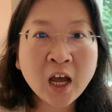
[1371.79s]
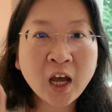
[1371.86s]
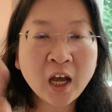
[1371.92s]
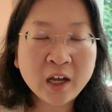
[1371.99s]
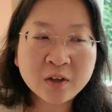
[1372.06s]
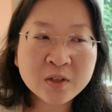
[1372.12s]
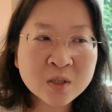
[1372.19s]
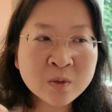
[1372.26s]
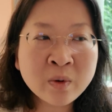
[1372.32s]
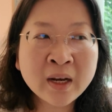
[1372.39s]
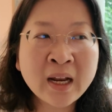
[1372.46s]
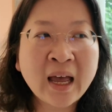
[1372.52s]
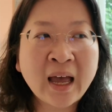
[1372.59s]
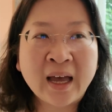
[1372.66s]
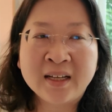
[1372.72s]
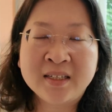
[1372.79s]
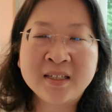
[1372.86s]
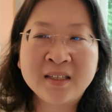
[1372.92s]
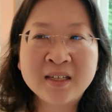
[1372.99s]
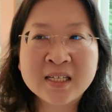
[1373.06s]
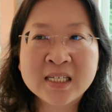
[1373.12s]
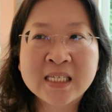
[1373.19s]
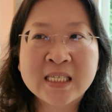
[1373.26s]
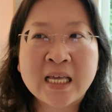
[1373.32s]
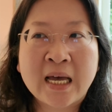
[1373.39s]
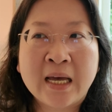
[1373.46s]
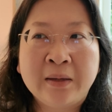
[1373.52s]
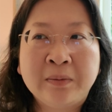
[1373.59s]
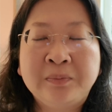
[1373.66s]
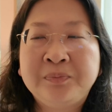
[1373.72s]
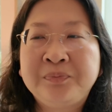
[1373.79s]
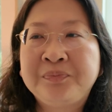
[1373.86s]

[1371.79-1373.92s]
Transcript: I also want to add to this that